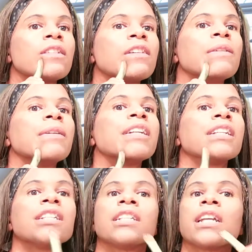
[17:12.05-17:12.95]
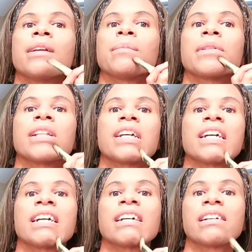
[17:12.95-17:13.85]
So I want to shape
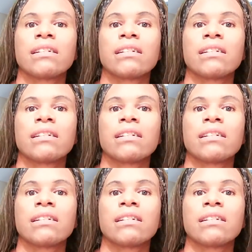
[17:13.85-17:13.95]
that.